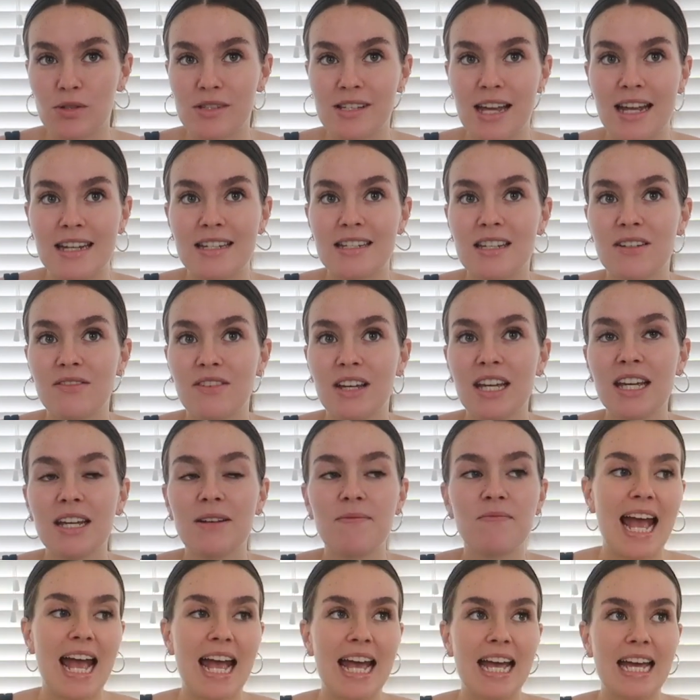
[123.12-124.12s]
cent of
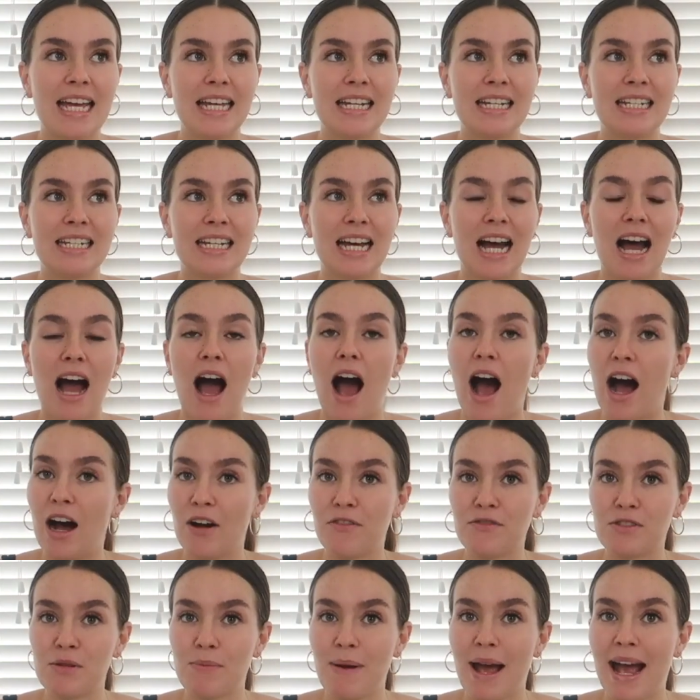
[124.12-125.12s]
it, and
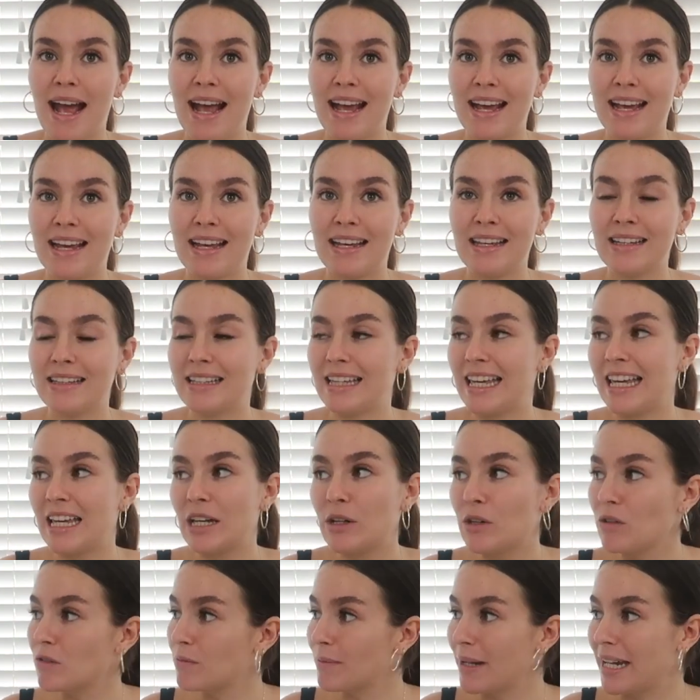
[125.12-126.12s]
Afterpay
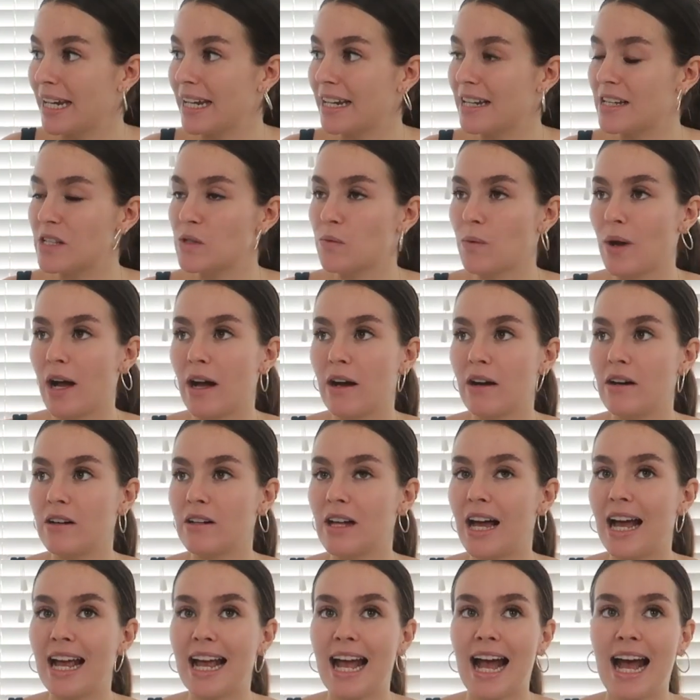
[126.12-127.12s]
killed me as well.
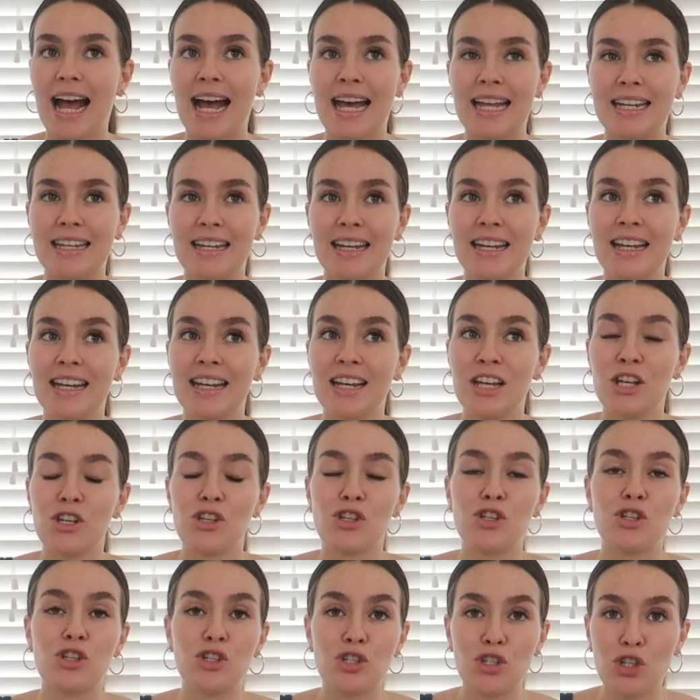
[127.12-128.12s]
I had
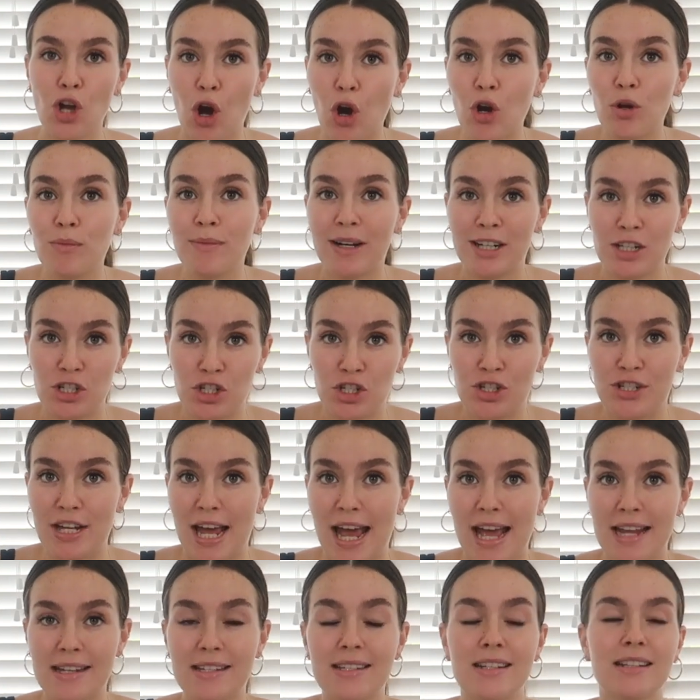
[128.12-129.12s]
so much
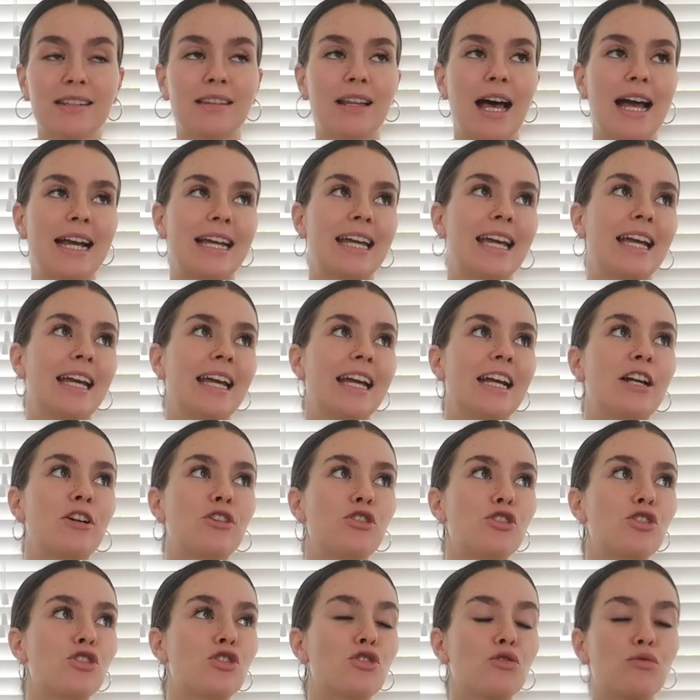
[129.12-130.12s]
debt, like
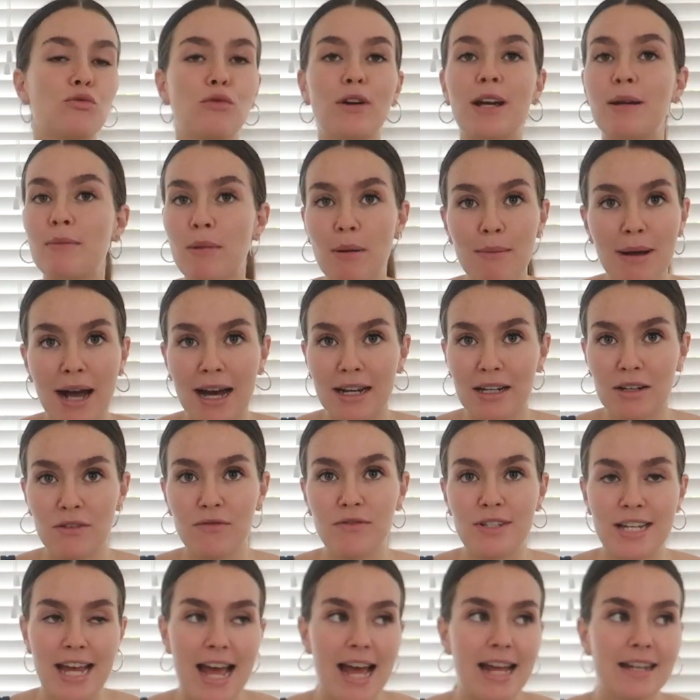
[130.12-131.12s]
extreme amount
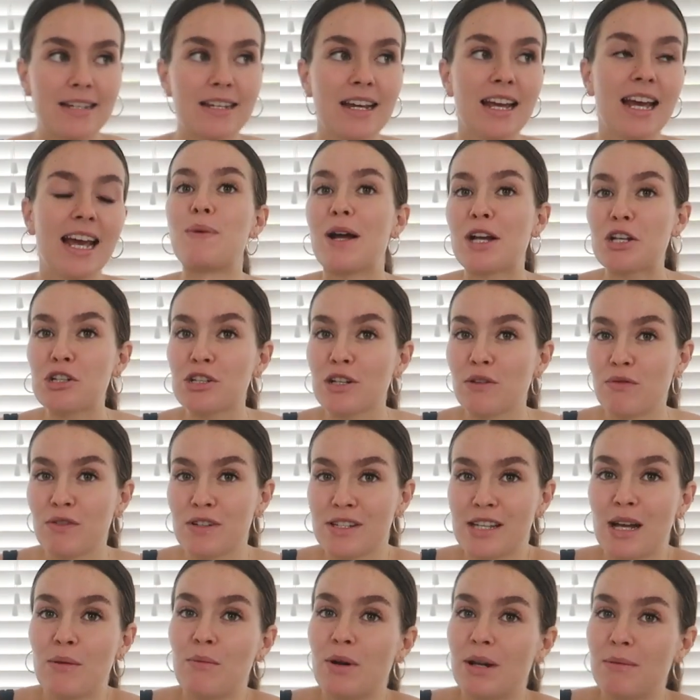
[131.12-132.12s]
of debt, especially for
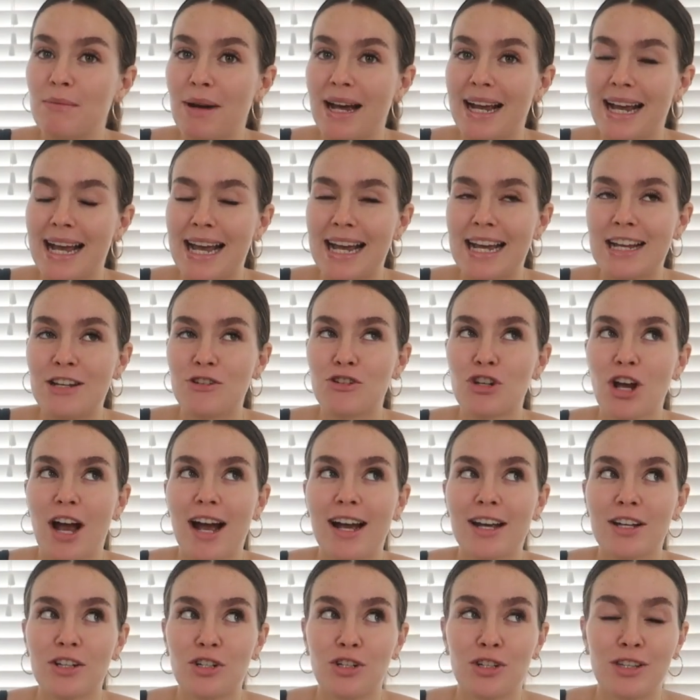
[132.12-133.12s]
someone my age.
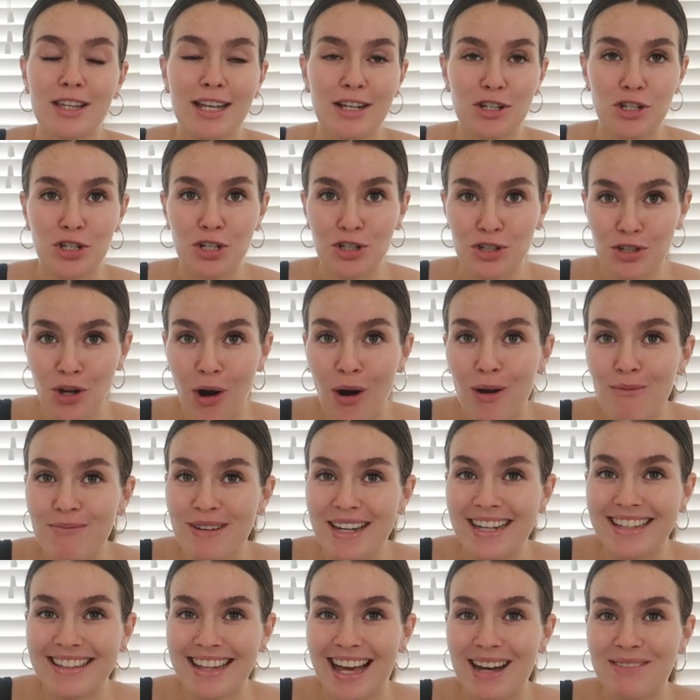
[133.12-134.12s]
That should not
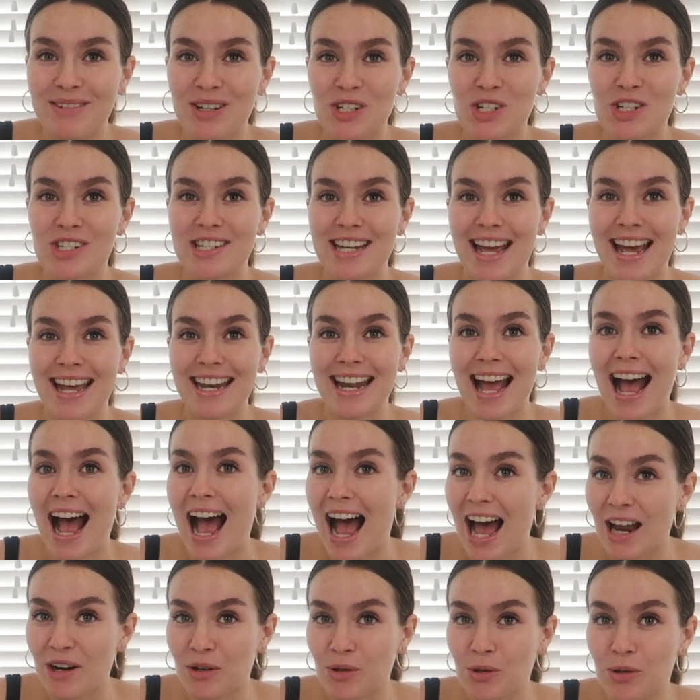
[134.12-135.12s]
be in that much debt
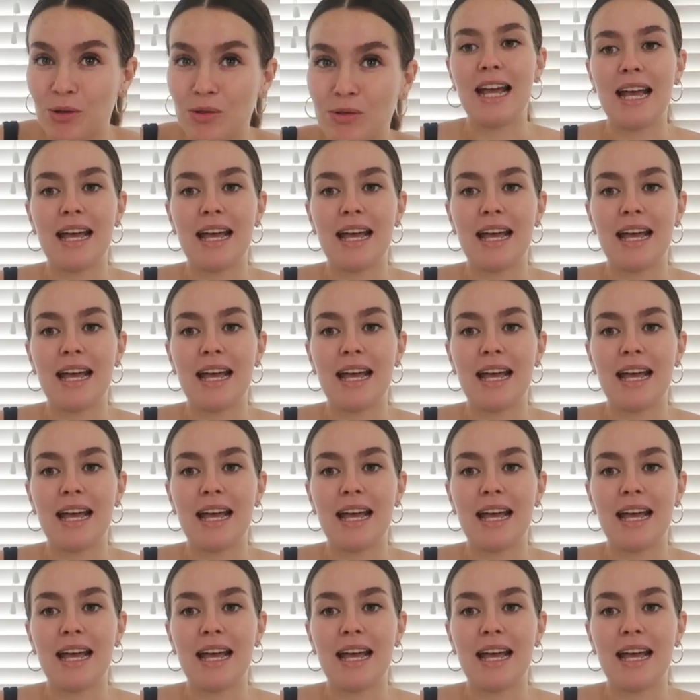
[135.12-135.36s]
at all.